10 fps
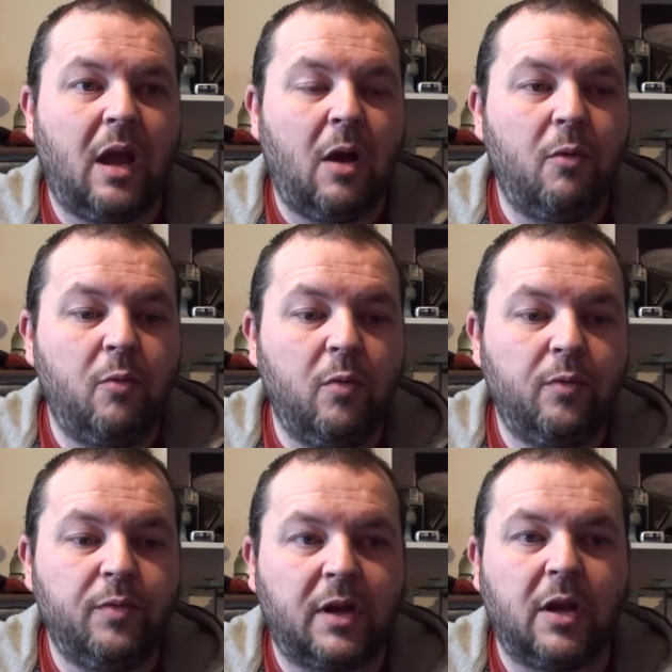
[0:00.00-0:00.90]

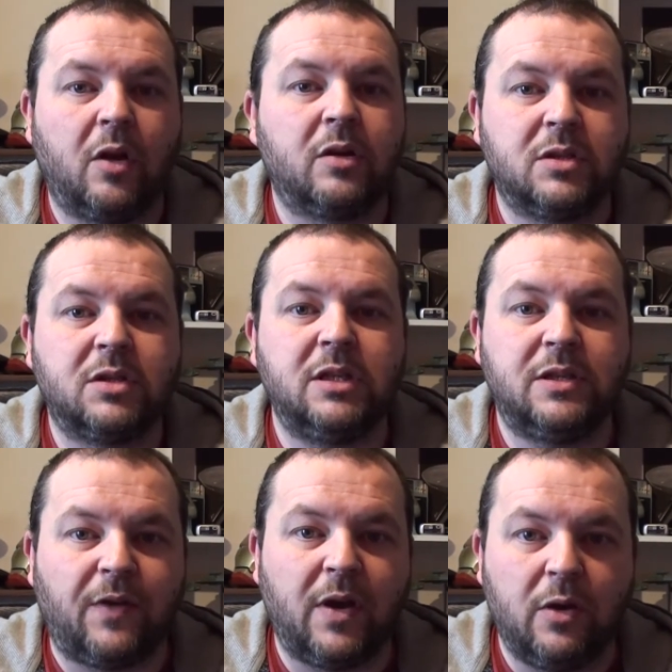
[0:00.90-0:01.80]
how the Klingons
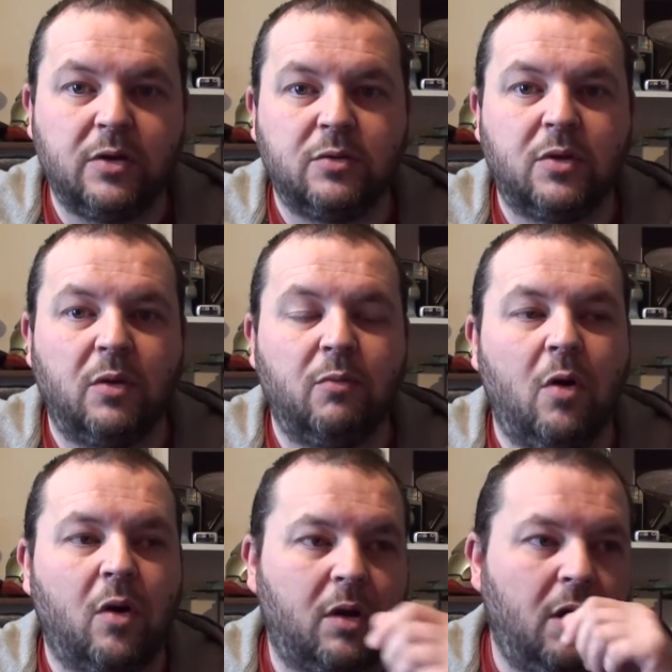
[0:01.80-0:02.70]
ceasefire is going to
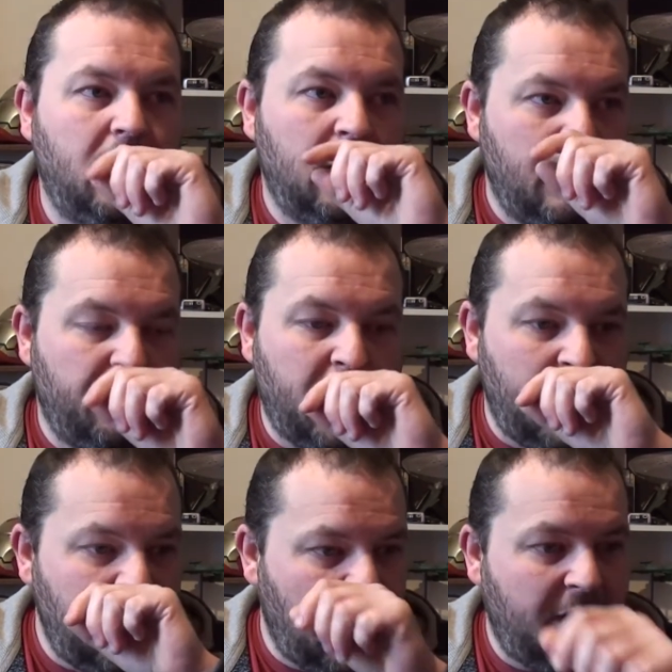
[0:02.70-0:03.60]
work.
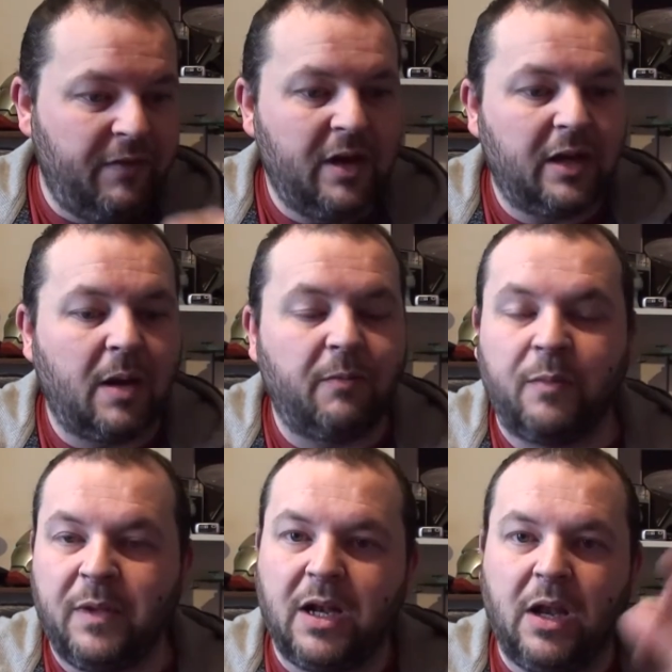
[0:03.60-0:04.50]
by having it come
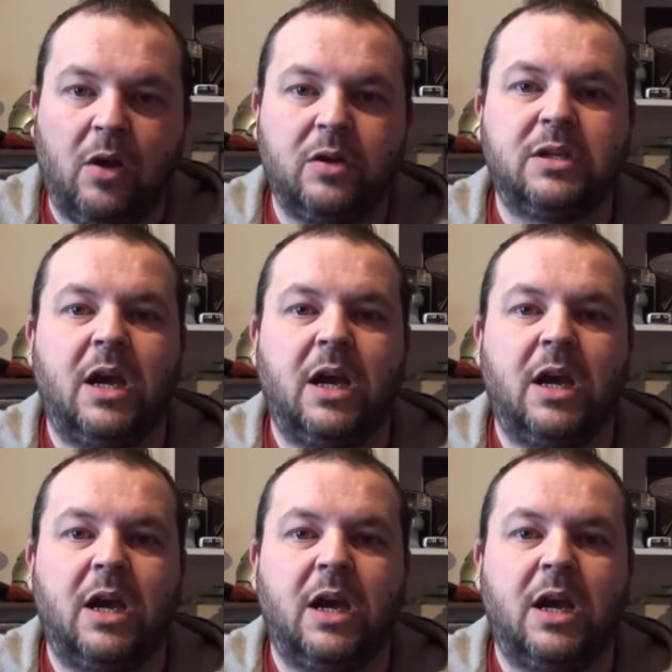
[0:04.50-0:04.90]
from the Klingon